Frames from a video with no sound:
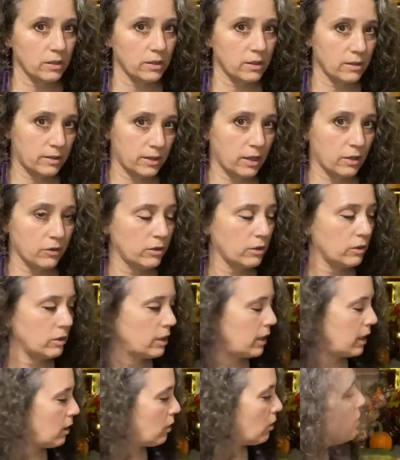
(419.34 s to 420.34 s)
is out there
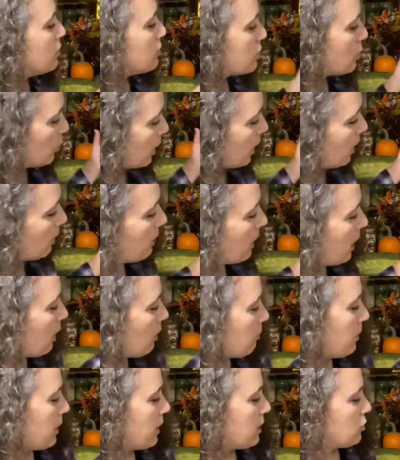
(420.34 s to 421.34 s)
now. So when I
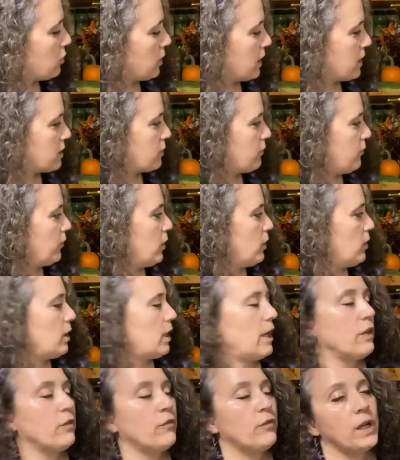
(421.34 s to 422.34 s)
pack my trays full,
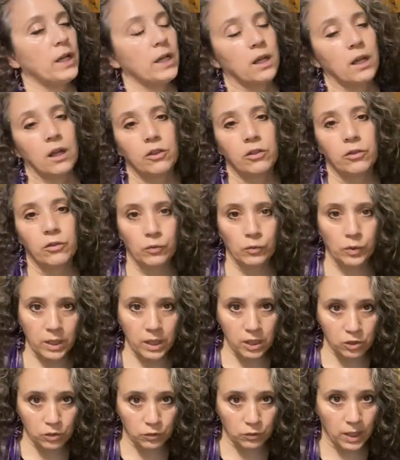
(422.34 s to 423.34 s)
I find that
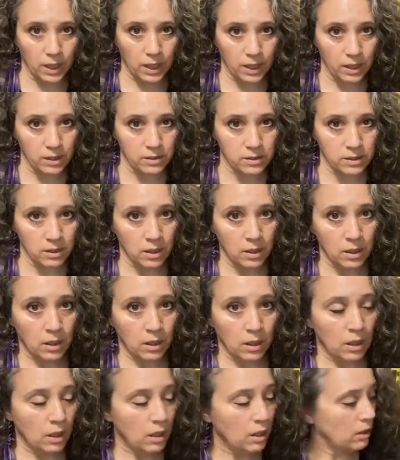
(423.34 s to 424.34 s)
three trays
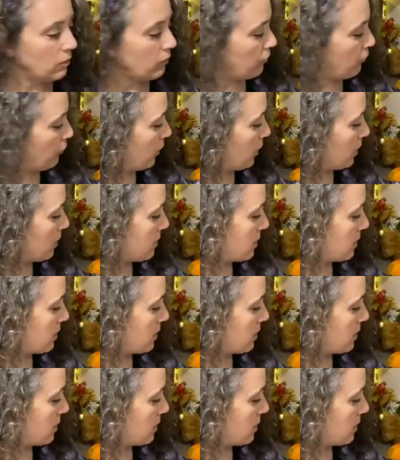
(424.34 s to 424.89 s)
fills